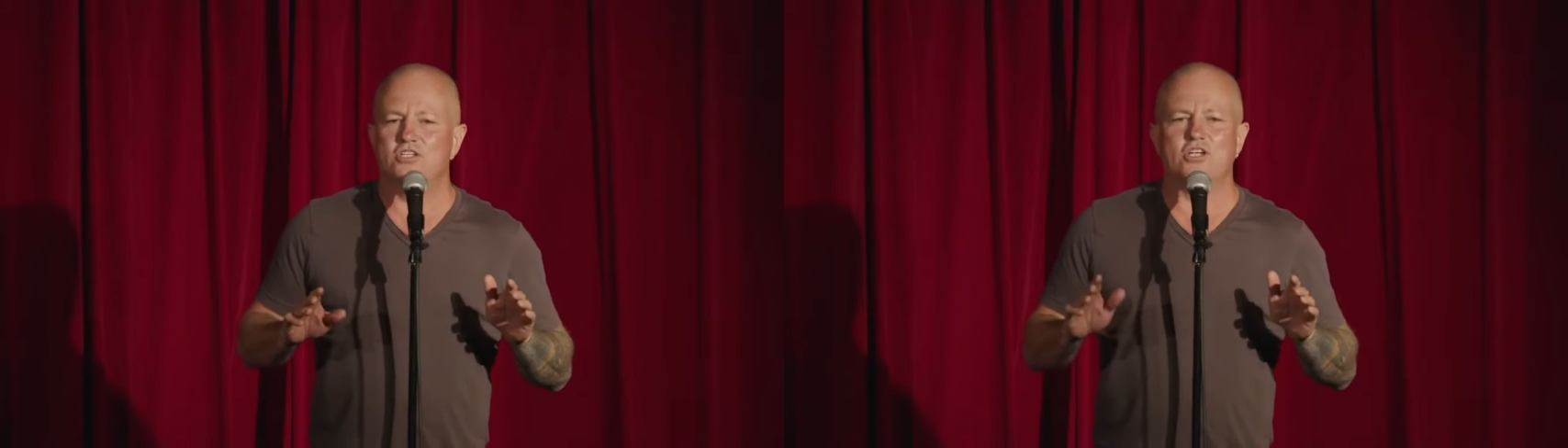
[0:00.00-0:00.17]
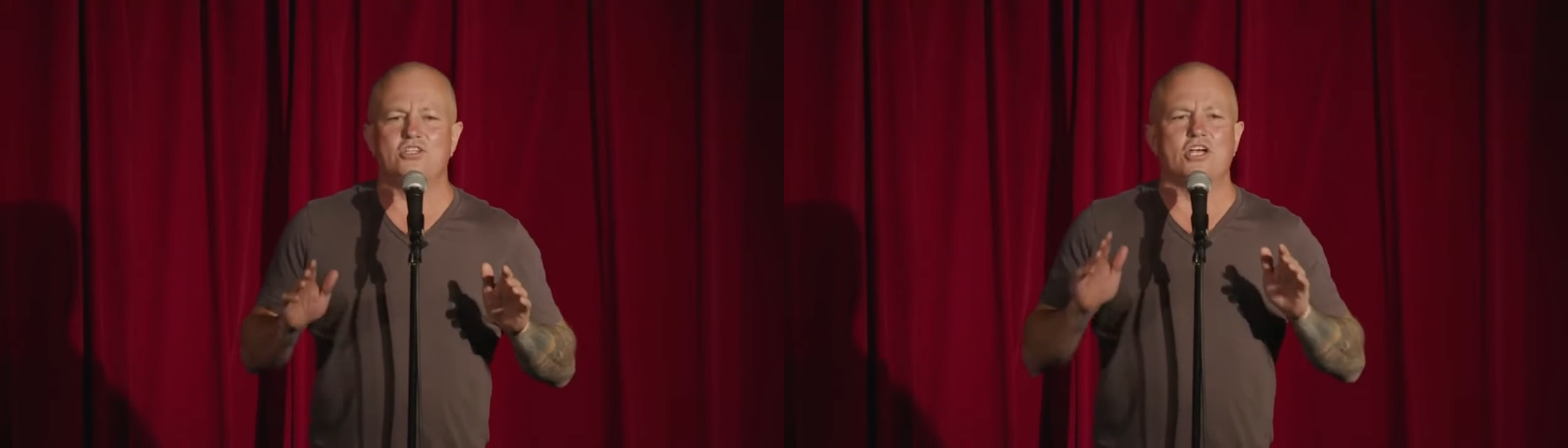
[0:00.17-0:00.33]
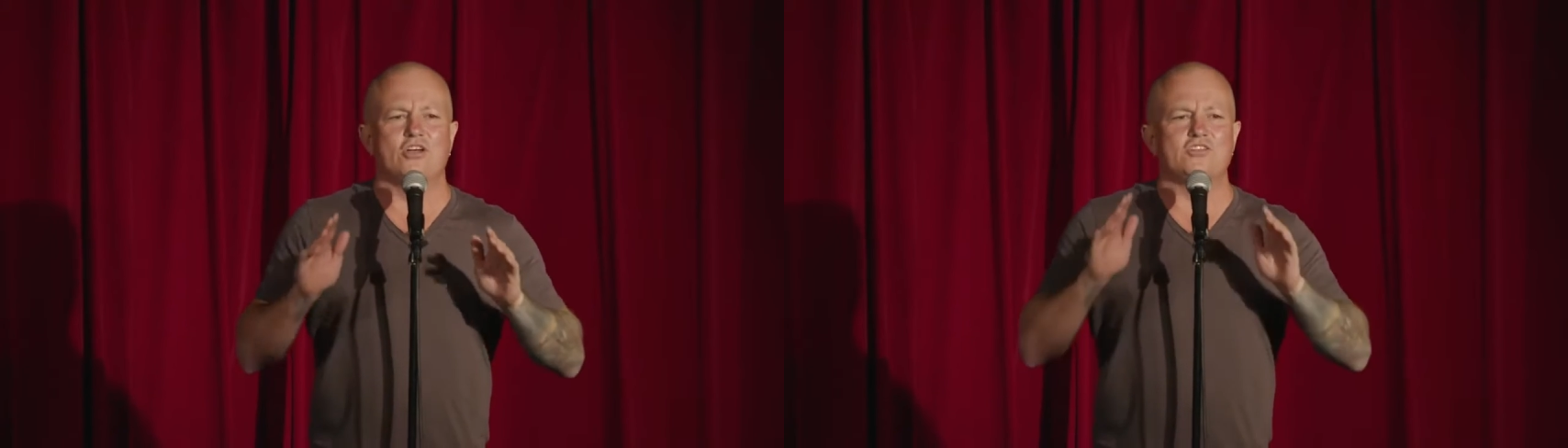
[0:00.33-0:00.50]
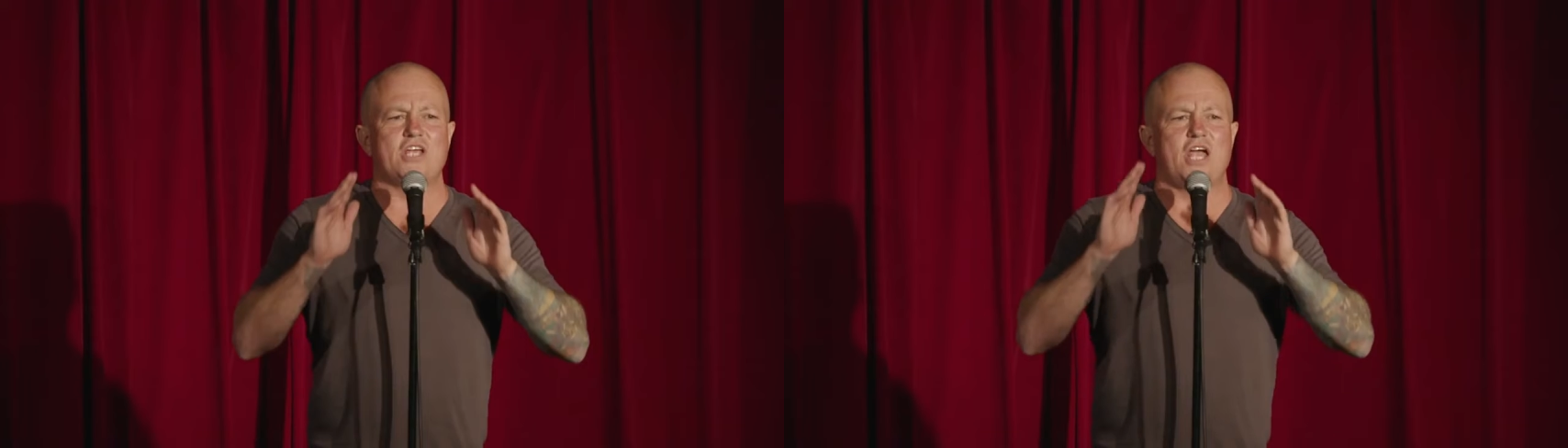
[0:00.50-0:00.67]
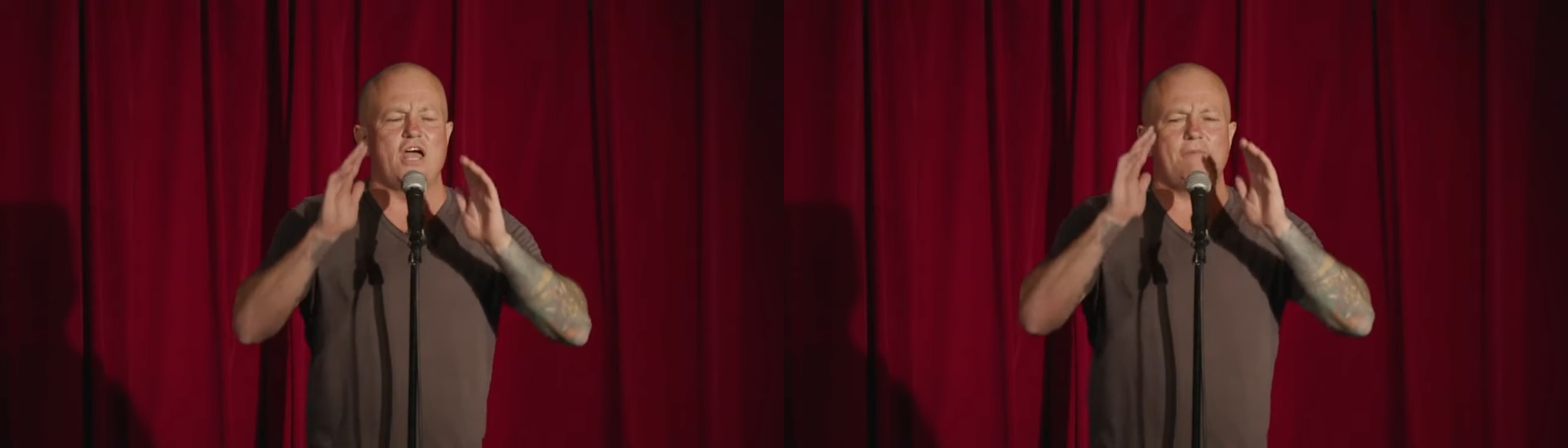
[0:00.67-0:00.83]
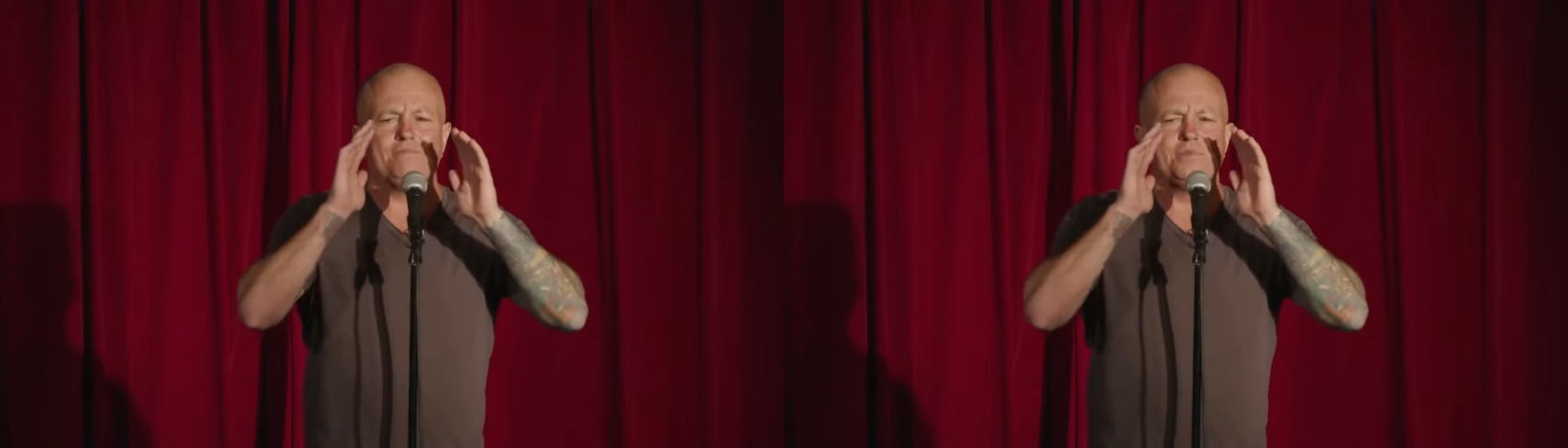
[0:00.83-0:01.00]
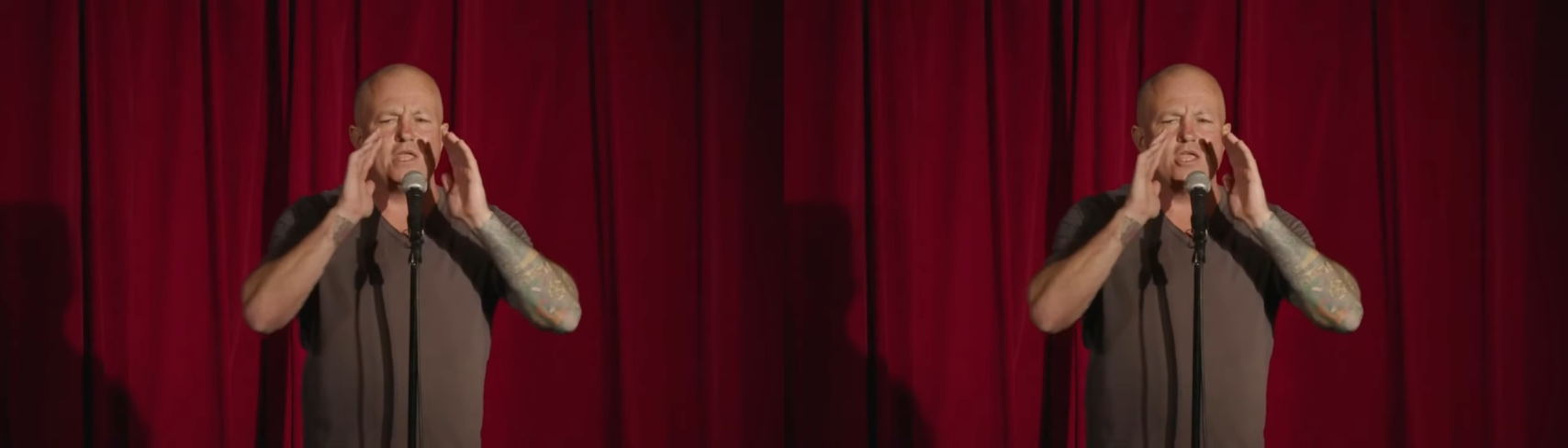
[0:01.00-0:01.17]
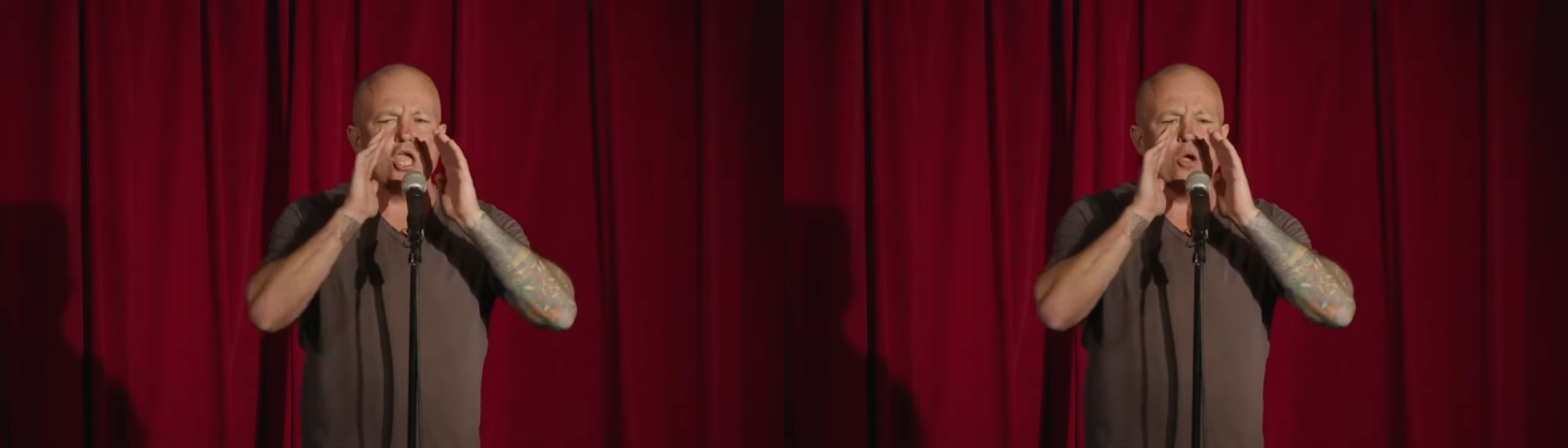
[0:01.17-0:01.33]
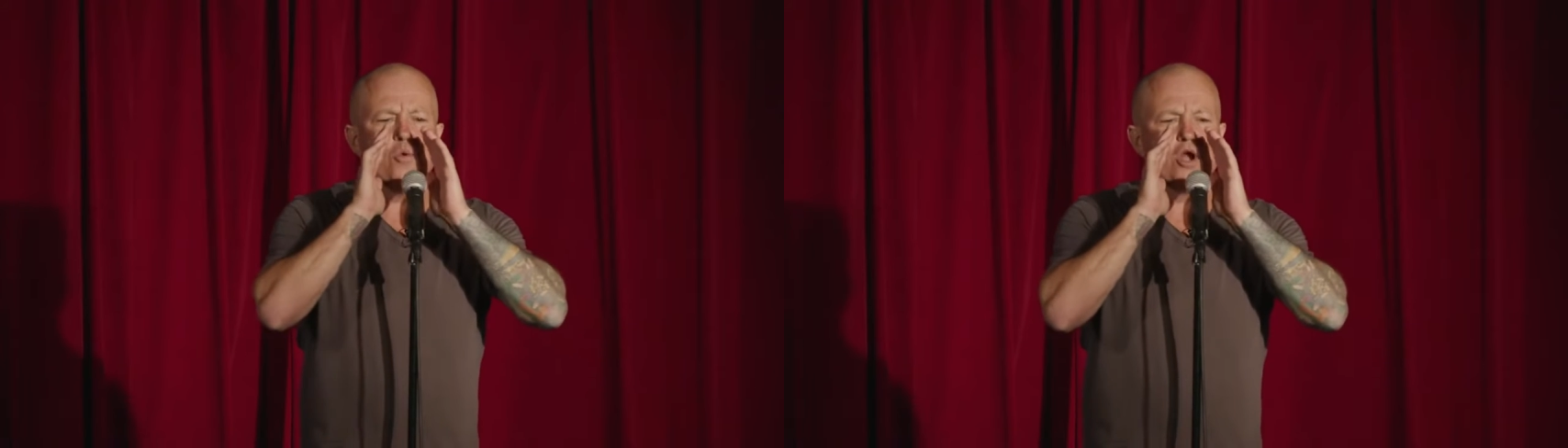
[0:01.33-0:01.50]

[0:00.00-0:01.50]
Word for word: just yells out, You